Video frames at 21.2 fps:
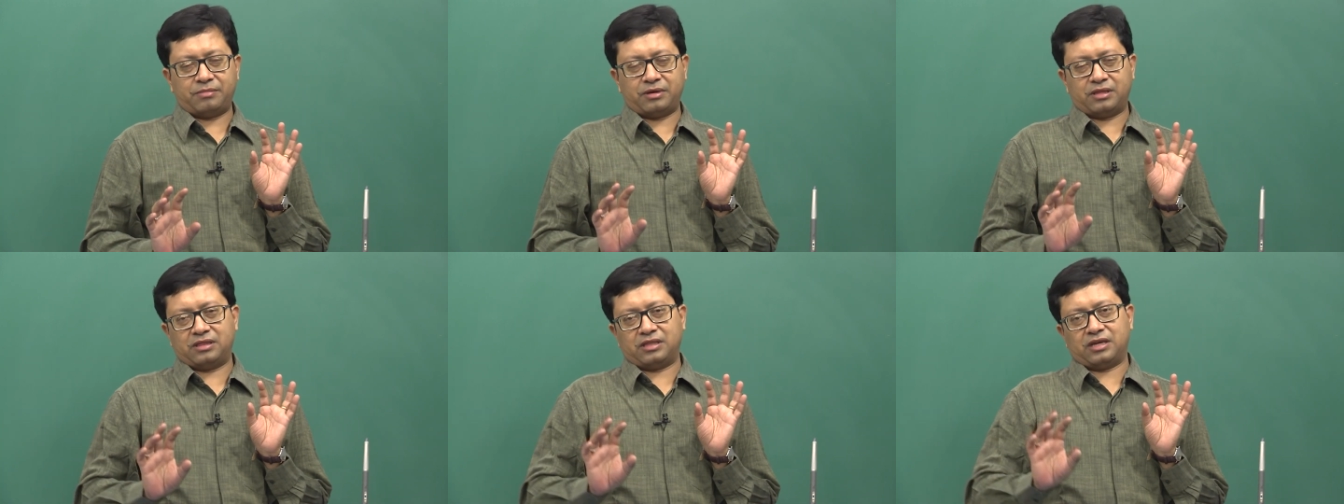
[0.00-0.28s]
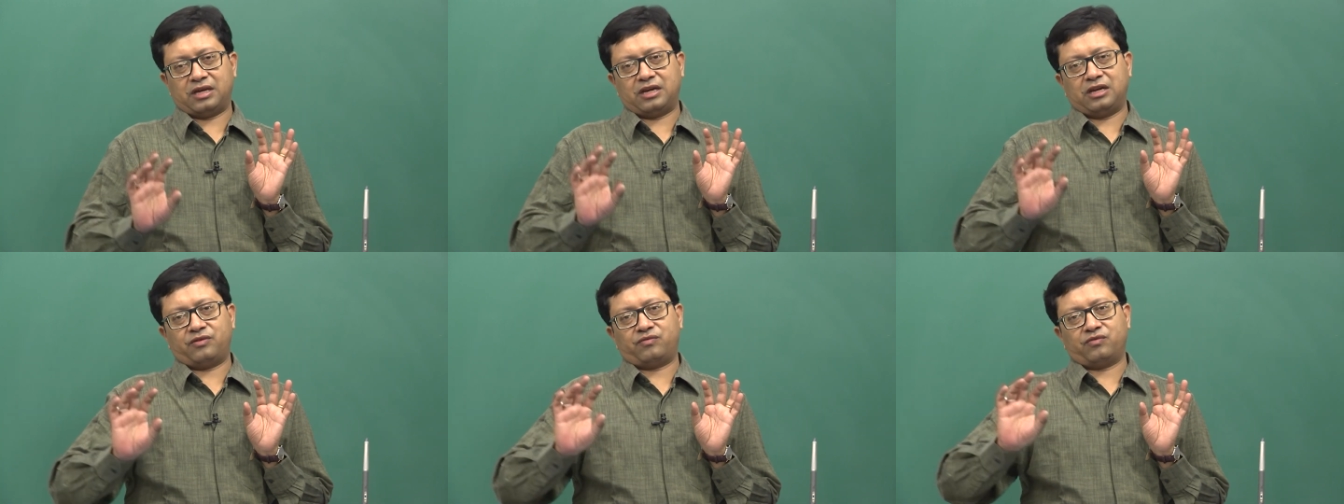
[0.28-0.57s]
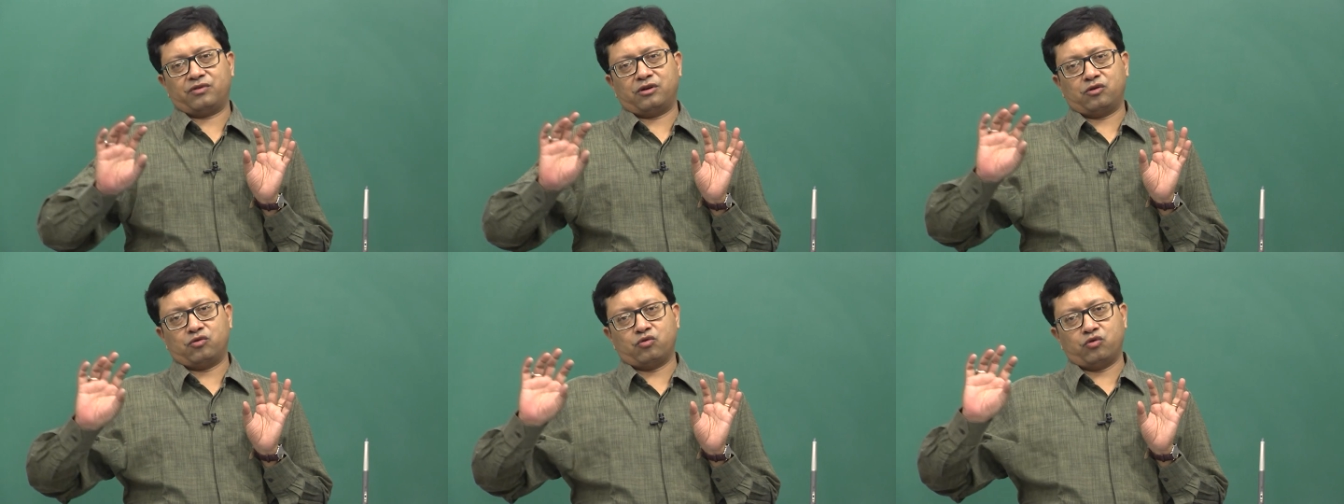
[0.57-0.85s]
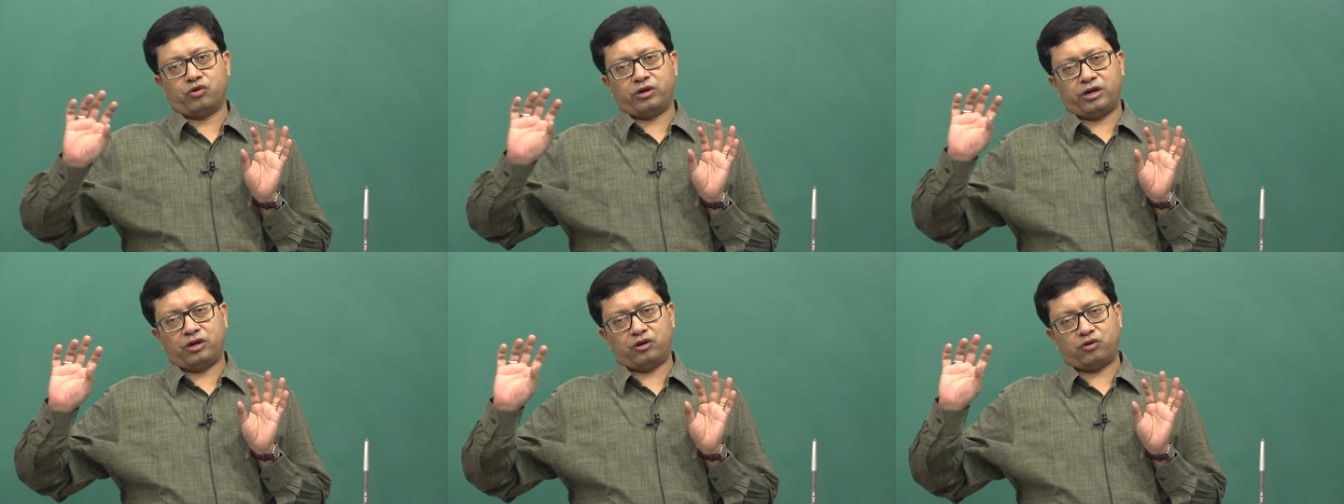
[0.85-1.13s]
and then it will
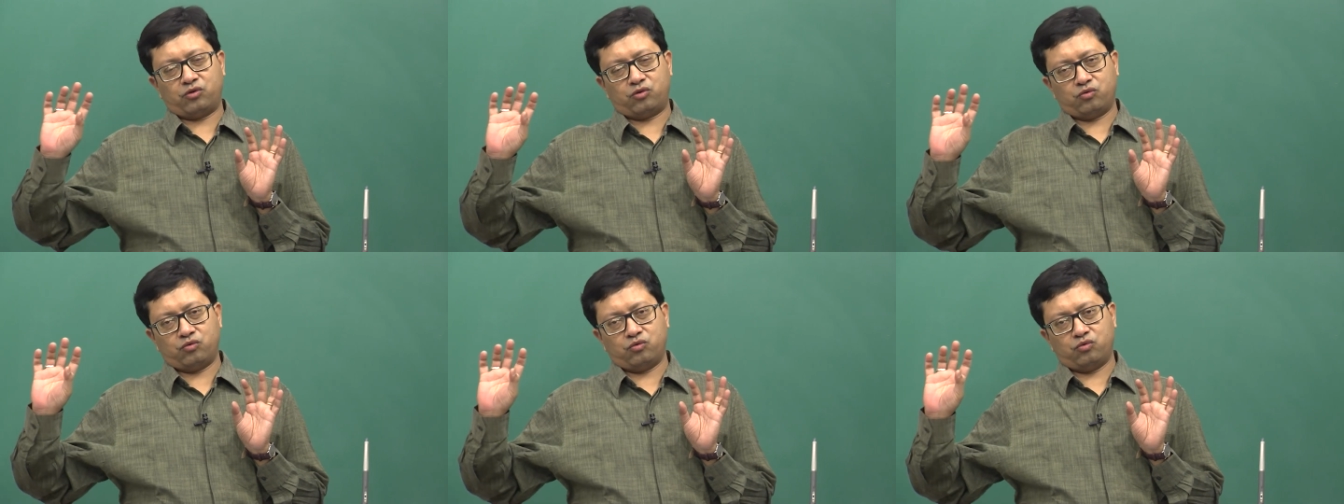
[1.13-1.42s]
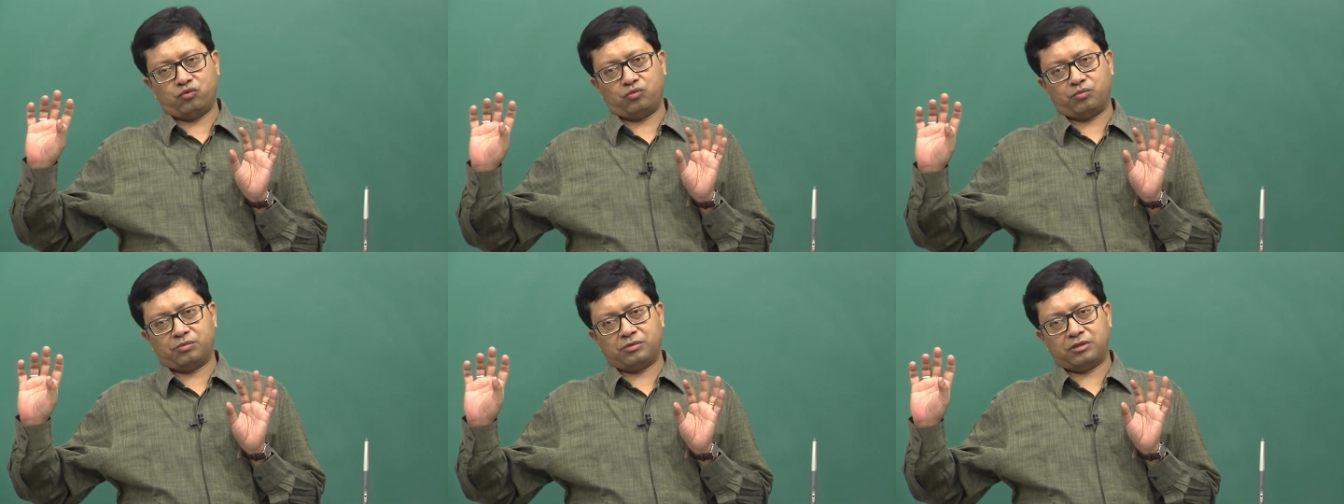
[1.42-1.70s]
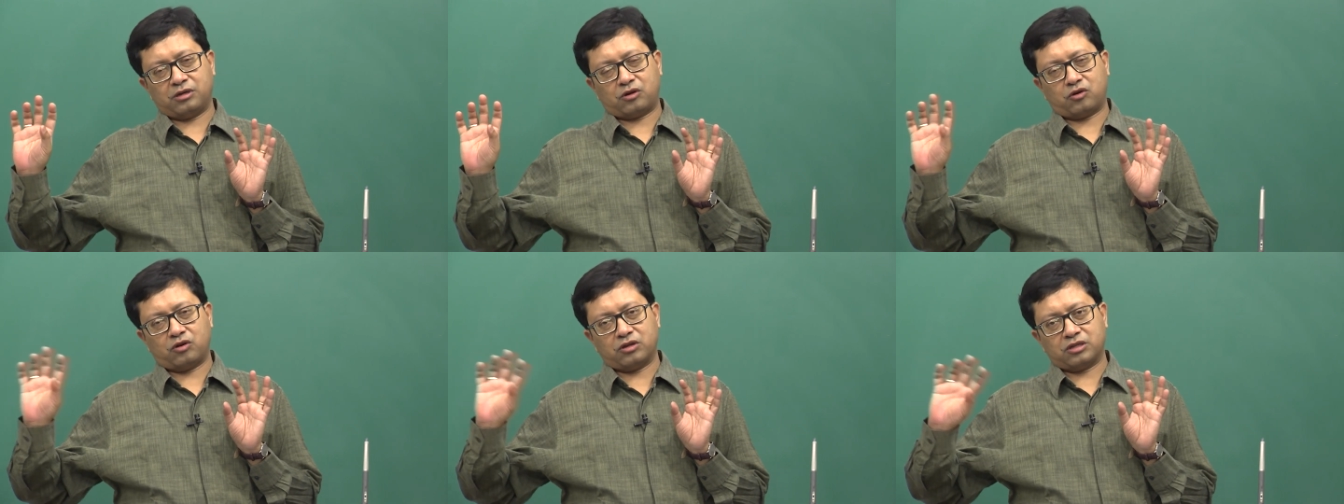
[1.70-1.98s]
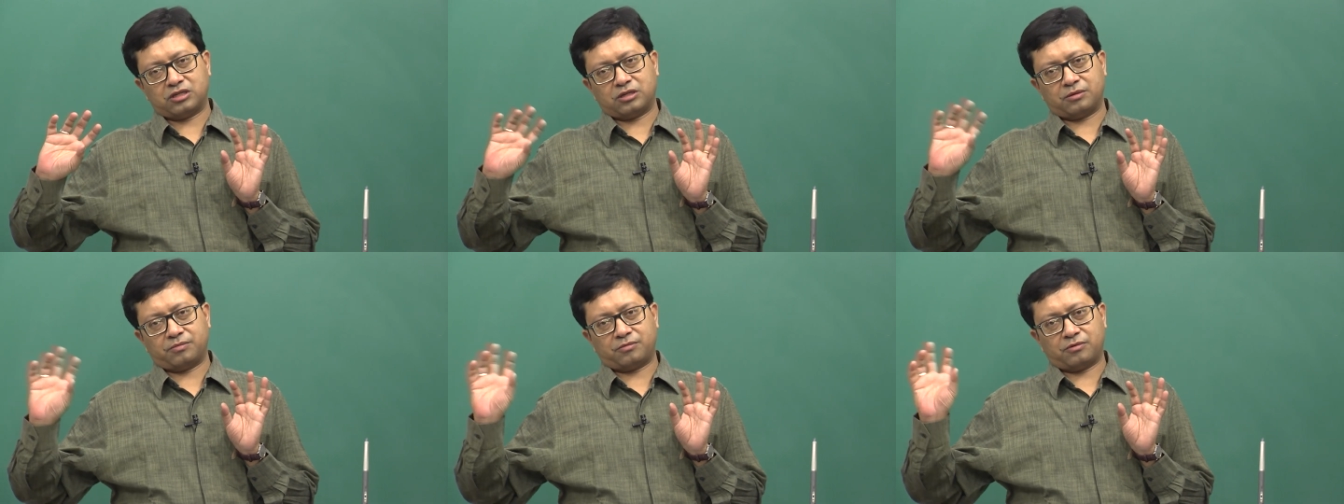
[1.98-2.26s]
go into the
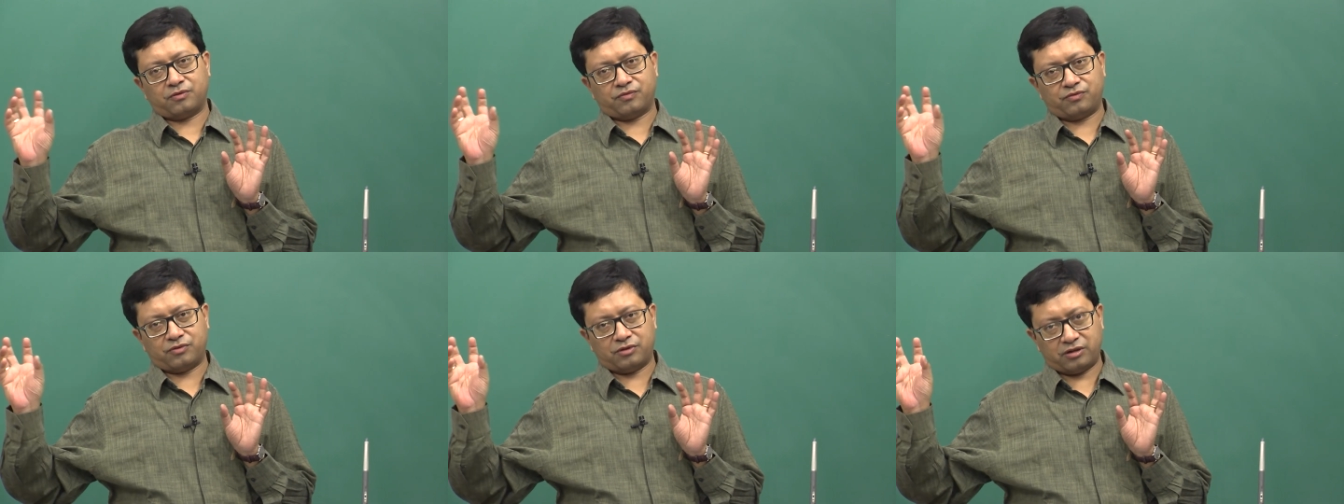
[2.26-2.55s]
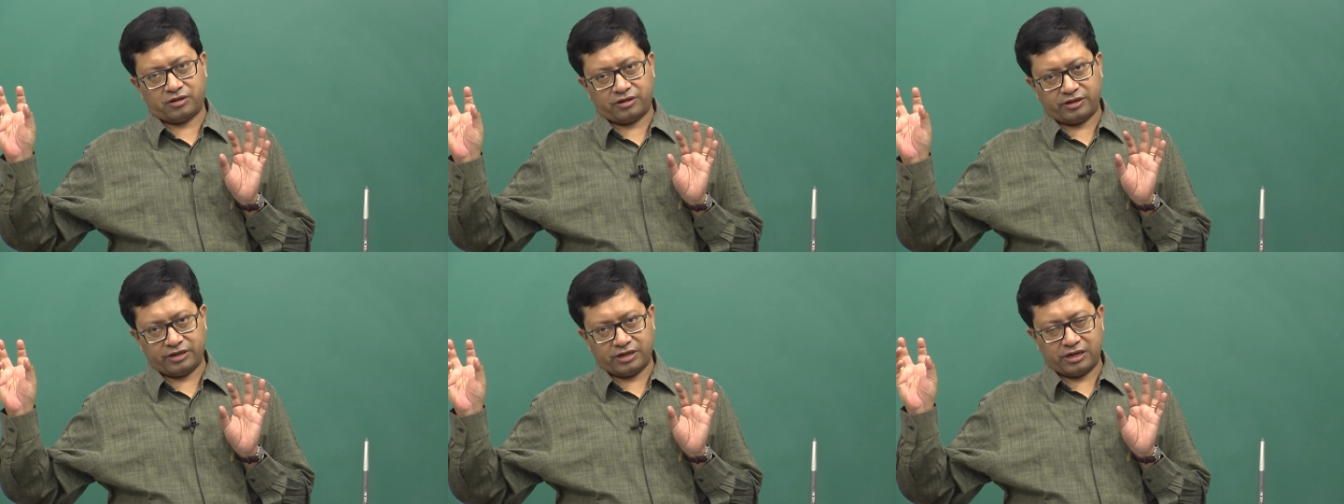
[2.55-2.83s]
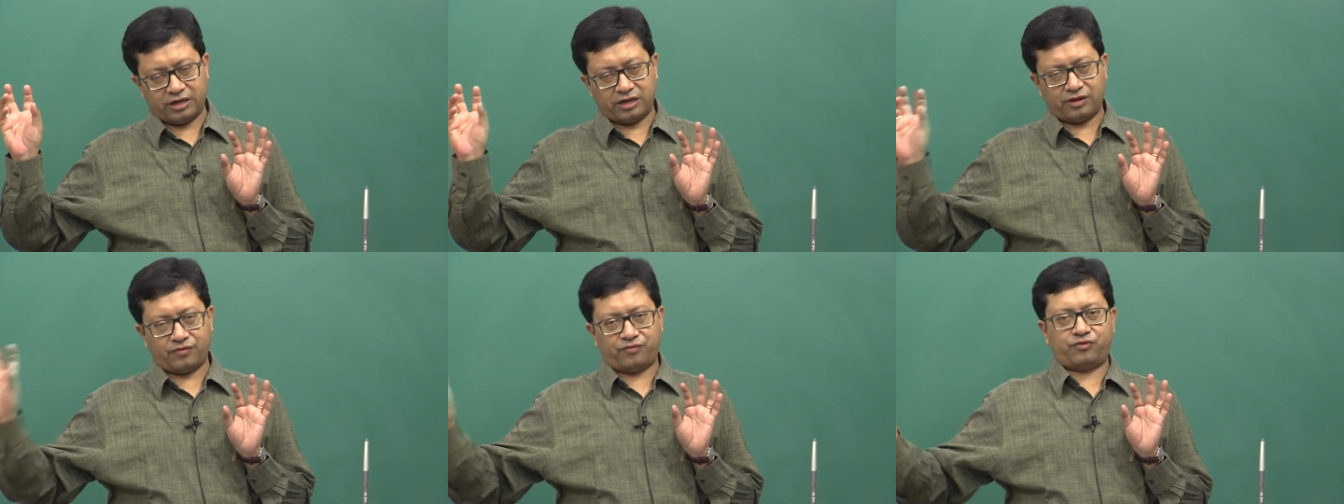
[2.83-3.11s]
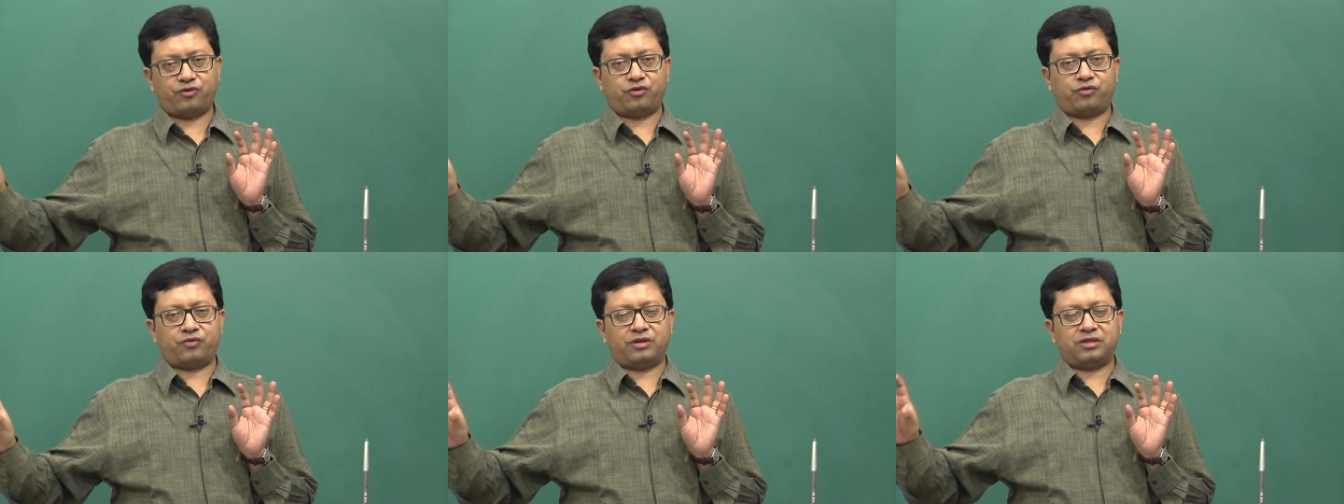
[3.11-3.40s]
concept of the relative
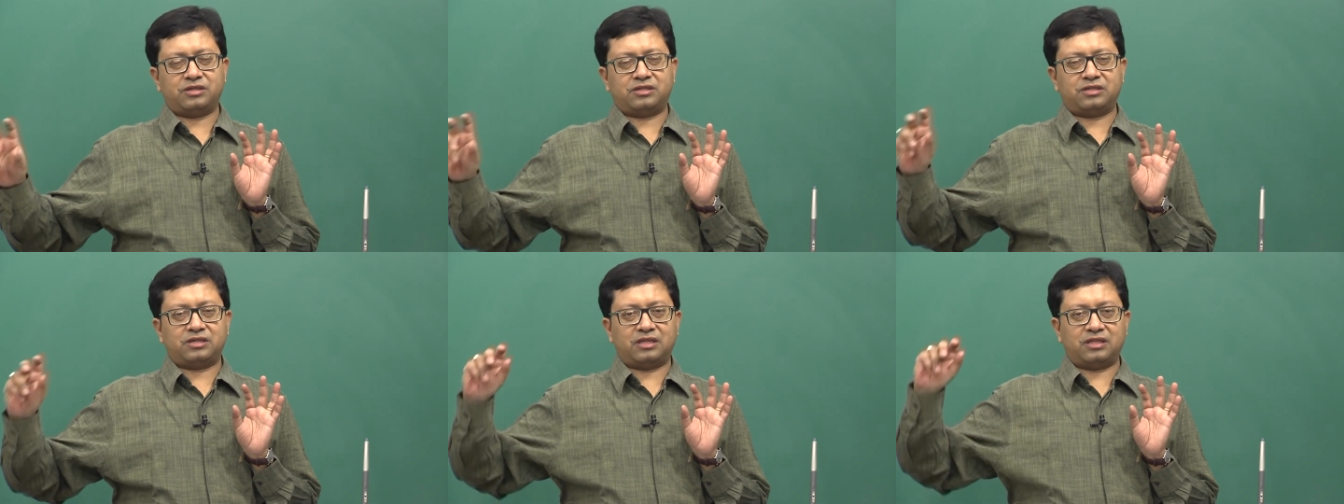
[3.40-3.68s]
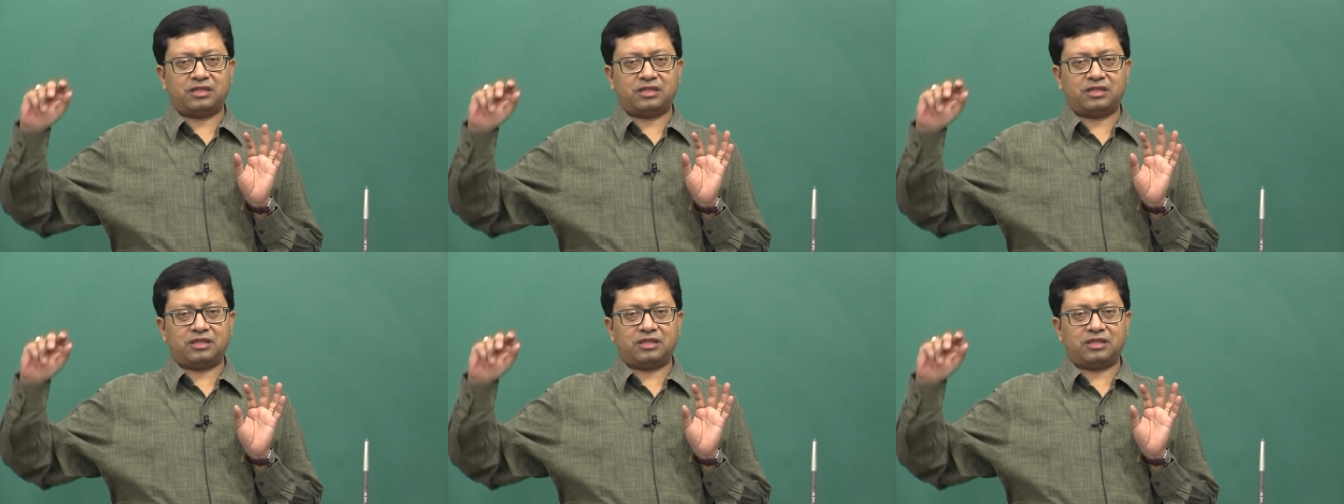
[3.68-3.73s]
frequency,